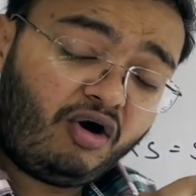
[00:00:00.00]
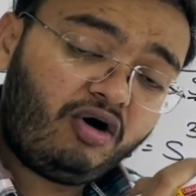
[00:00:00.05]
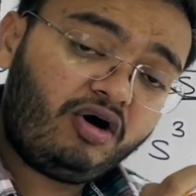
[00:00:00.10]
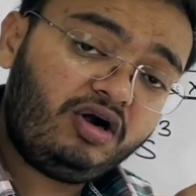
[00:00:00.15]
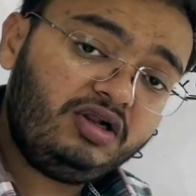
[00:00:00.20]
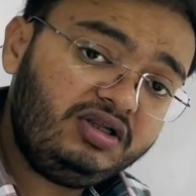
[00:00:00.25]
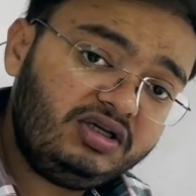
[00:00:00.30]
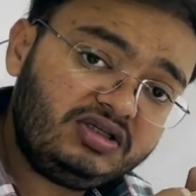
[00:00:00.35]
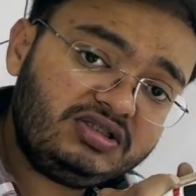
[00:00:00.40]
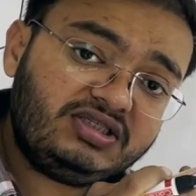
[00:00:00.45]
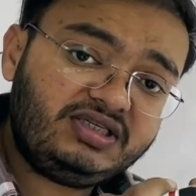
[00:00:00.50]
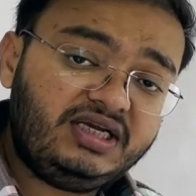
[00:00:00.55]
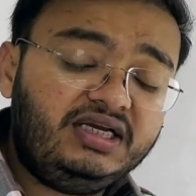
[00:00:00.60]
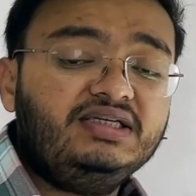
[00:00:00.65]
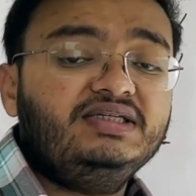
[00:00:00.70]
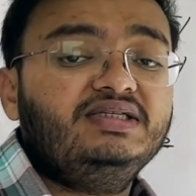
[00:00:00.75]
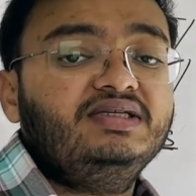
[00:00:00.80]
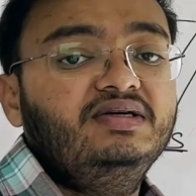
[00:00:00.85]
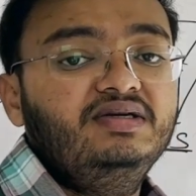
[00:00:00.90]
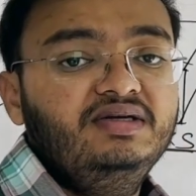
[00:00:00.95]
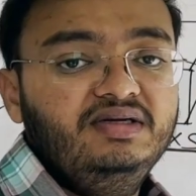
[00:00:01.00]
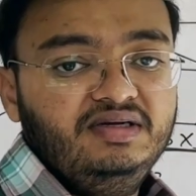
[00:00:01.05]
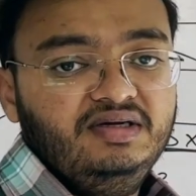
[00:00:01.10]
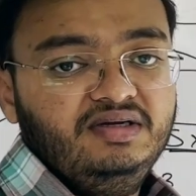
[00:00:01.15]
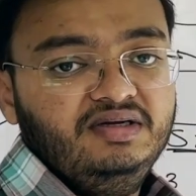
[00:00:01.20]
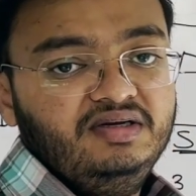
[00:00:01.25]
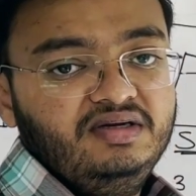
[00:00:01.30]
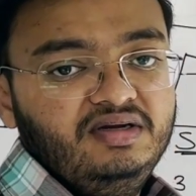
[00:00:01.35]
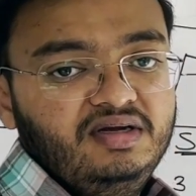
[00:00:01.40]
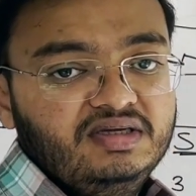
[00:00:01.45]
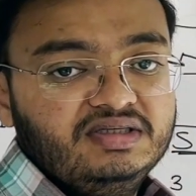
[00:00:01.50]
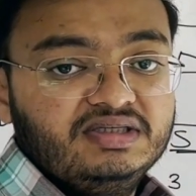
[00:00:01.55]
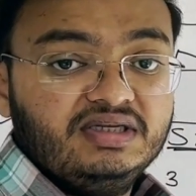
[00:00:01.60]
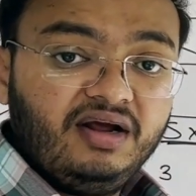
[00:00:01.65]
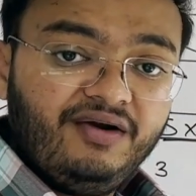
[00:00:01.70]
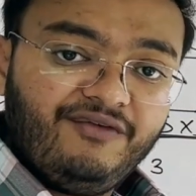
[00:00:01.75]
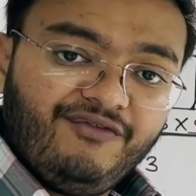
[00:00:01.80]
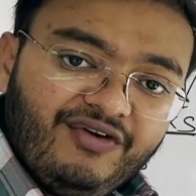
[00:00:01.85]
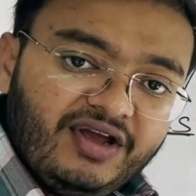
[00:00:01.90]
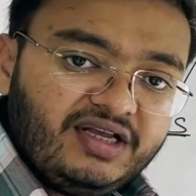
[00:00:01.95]
all the 6
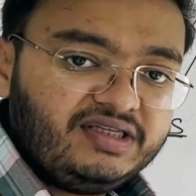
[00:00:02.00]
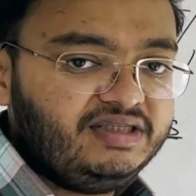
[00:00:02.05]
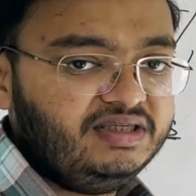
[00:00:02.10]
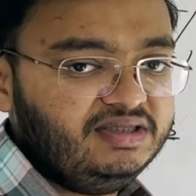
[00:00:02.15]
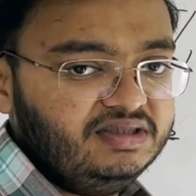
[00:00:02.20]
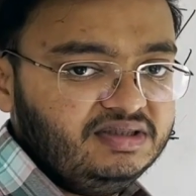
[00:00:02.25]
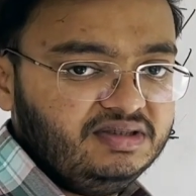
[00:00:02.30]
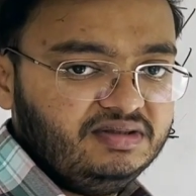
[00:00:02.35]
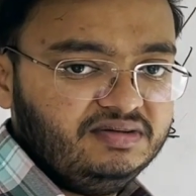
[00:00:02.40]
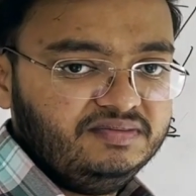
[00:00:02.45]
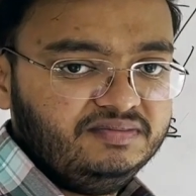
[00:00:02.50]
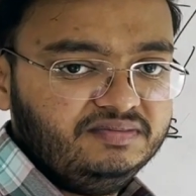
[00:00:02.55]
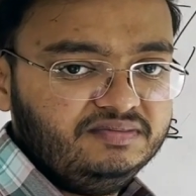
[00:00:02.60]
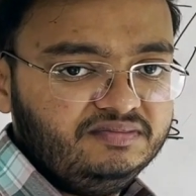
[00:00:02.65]
surfaces